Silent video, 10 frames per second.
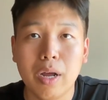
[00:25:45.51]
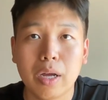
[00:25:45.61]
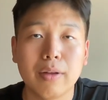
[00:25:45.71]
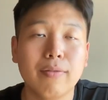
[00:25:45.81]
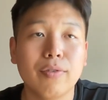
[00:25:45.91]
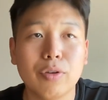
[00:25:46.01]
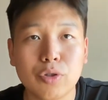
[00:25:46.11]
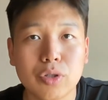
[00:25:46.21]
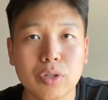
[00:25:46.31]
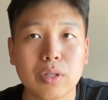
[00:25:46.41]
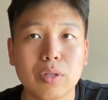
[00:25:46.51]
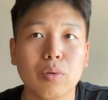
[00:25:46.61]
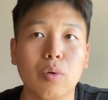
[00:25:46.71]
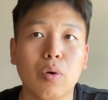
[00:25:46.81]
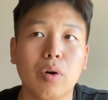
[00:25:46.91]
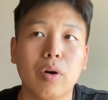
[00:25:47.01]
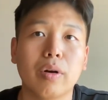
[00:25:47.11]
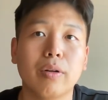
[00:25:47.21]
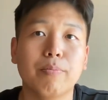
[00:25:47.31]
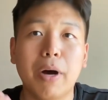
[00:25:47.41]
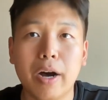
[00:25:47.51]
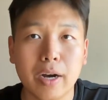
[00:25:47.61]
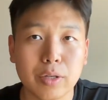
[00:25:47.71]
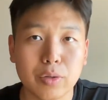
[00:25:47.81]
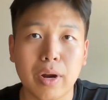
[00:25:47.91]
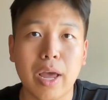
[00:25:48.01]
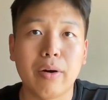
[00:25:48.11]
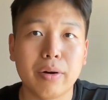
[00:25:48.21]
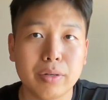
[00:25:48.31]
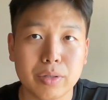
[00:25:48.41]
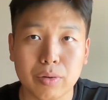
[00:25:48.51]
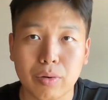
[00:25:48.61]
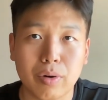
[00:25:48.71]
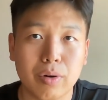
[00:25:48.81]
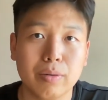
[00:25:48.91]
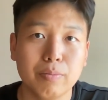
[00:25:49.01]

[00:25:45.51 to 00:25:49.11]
confusion or bugs or errors or